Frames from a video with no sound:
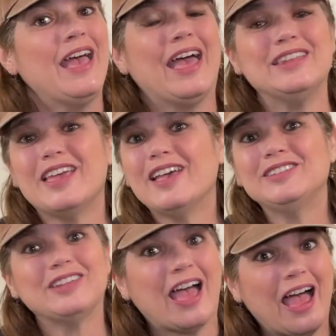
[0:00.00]
And
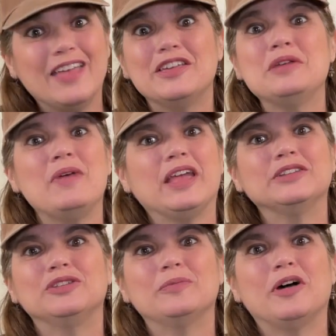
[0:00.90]
yes, I didn't make
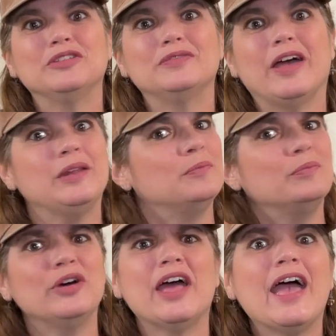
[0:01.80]
it to the boss fight,
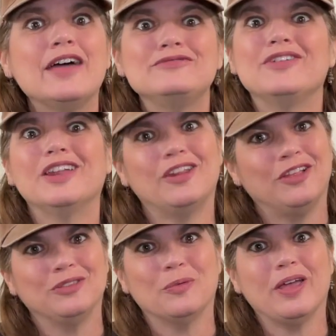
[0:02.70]
but I had fun
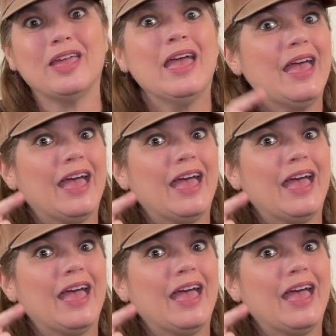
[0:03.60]
along the way.